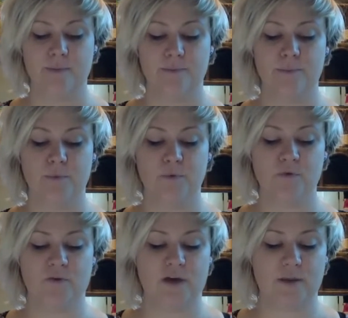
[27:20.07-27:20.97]
Move
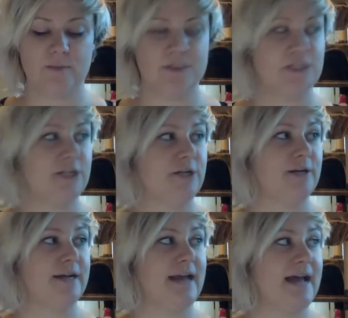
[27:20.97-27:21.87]
up to
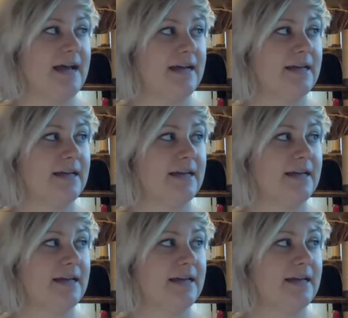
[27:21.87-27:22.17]
your neck